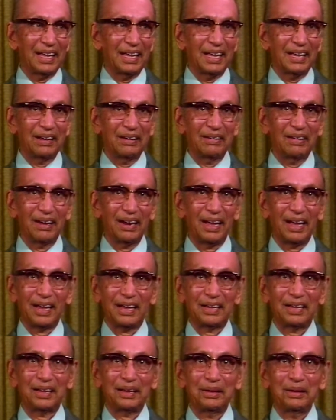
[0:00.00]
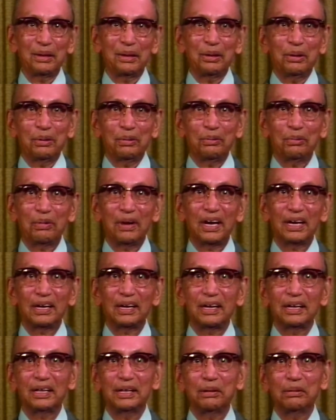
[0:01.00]
he will ask, what
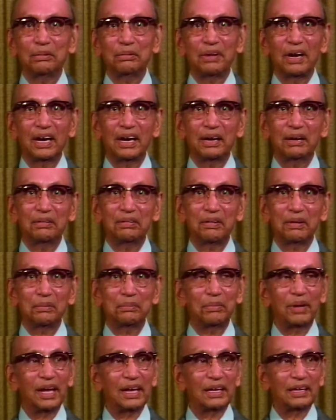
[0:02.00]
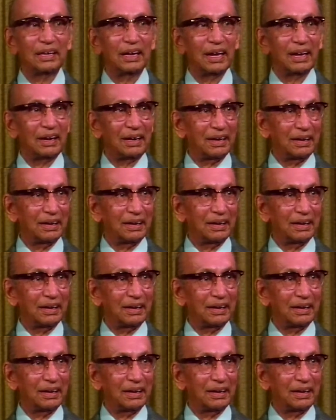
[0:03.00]
is the word for master?